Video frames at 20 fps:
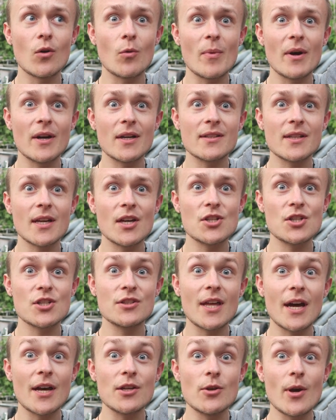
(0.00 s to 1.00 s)
or
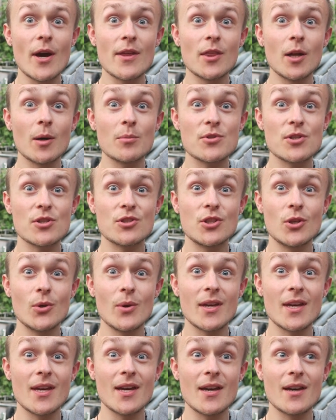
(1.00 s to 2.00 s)
meditation that you end up just
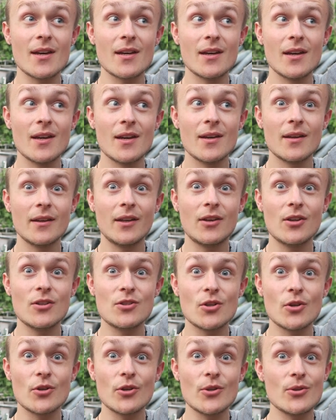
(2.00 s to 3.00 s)
doing it
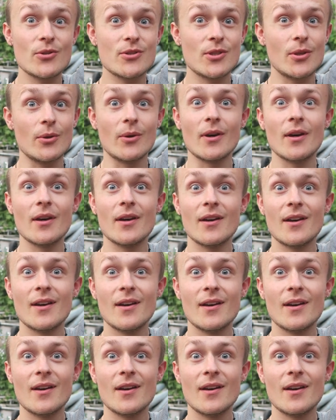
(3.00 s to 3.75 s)
because you're used to it.